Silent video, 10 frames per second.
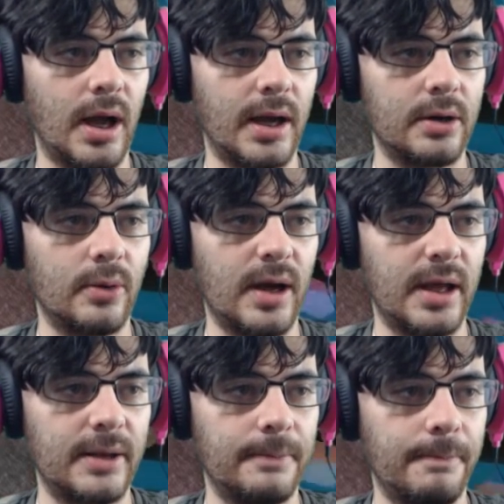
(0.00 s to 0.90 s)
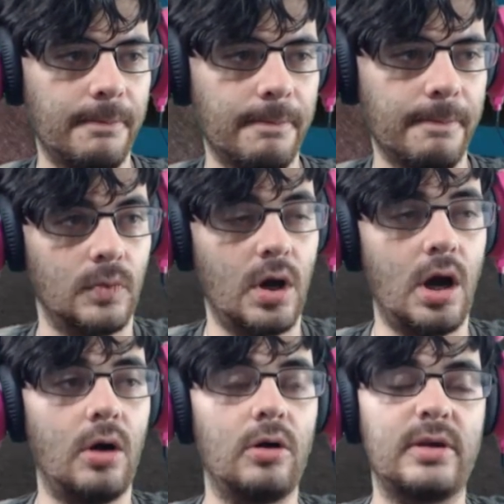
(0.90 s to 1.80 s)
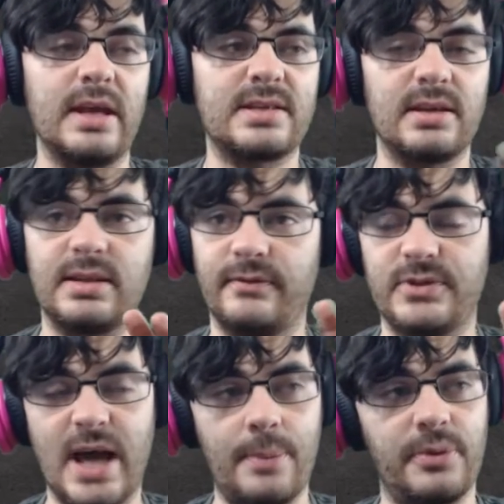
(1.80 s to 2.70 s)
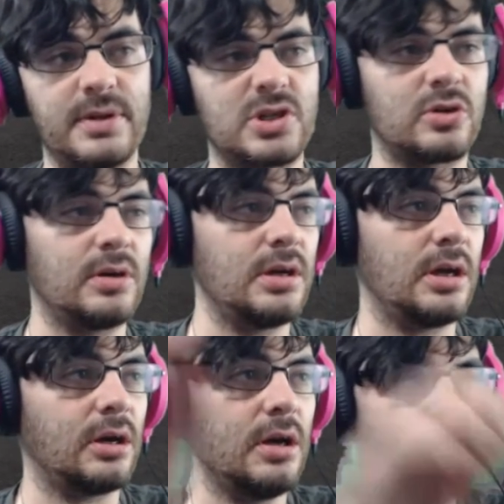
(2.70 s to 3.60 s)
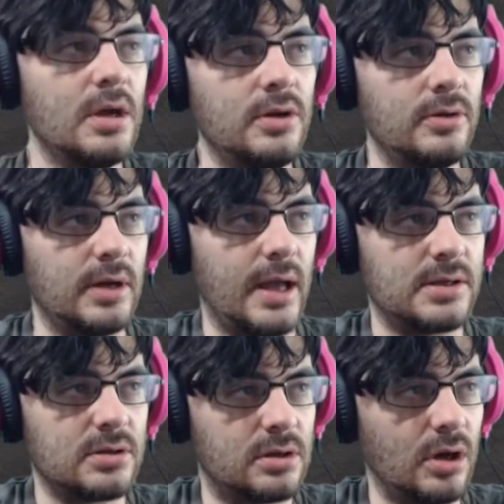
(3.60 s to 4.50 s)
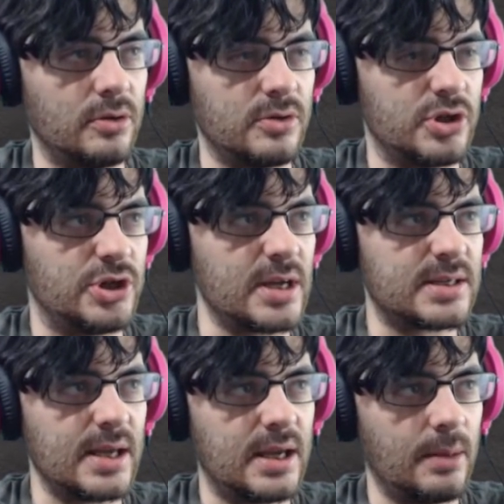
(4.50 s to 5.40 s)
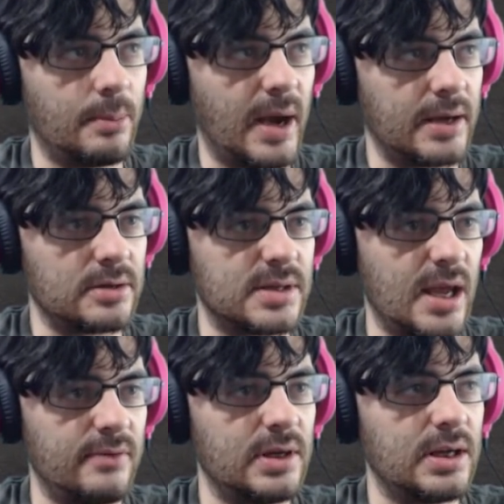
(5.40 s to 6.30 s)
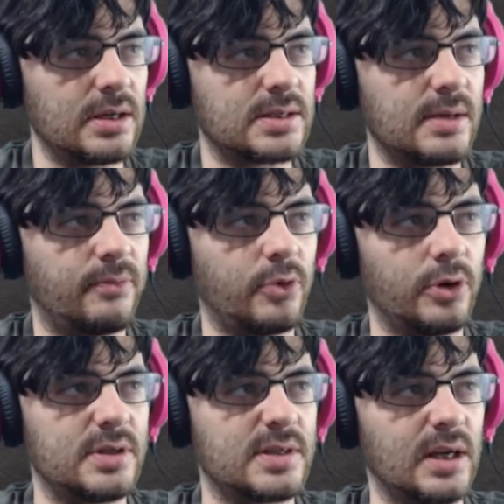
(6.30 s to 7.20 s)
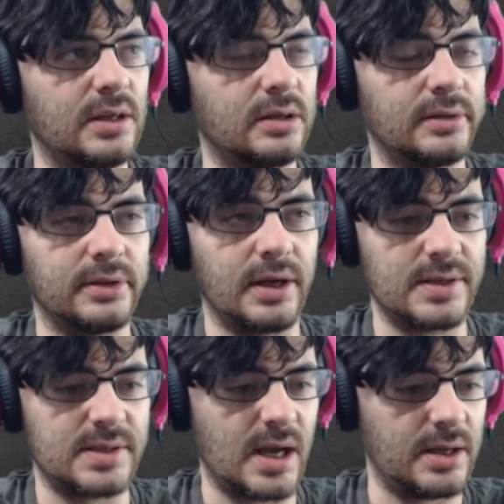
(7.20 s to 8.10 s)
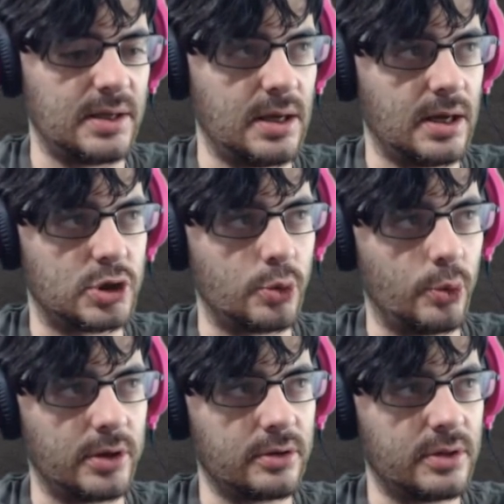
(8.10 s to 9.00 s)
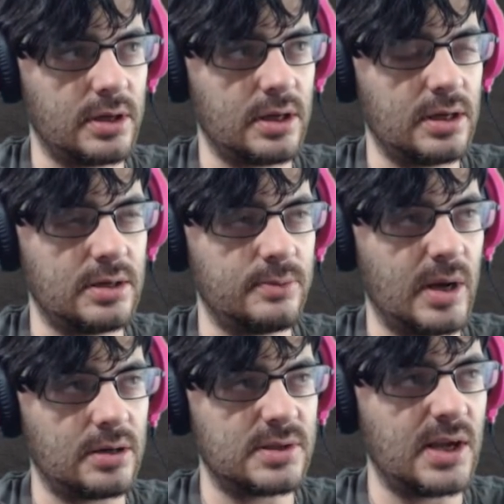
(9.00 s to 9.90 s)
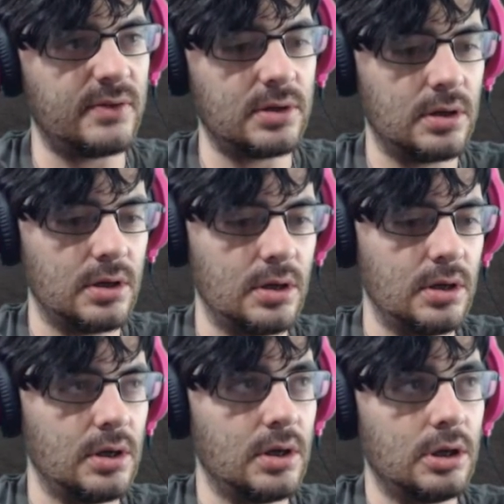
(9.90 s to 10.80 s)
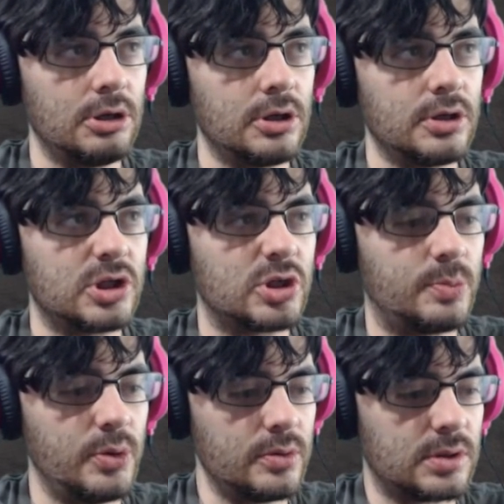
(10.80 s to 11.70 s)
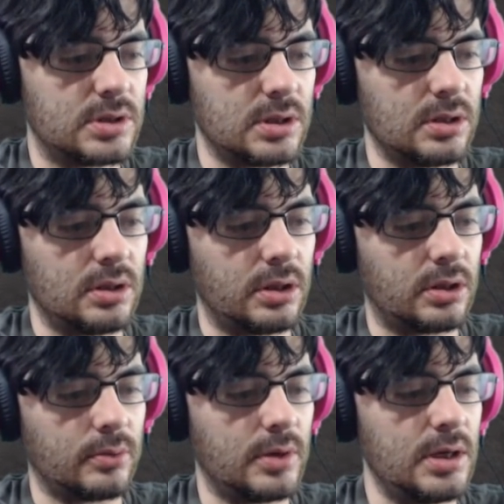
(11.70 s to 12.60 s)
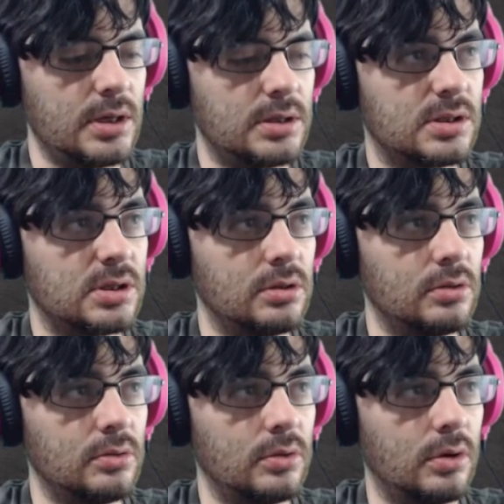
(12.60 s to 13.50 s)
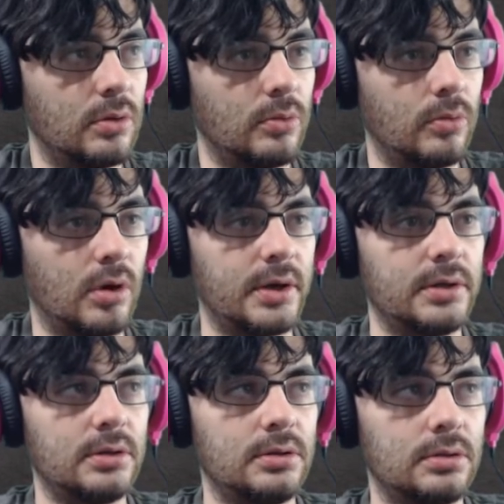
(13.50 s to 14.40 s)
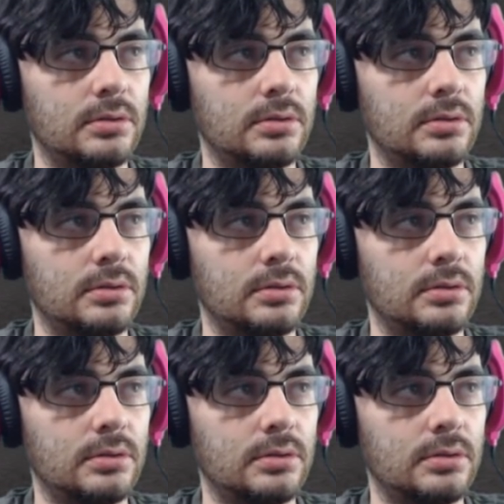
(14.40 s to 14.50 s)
How do I... Oh, okay, so at the top of this screen here, you can enter codes just like in Miner's Haven, except for it's on the Twitter thing in Miner's Haven. Spooked 321.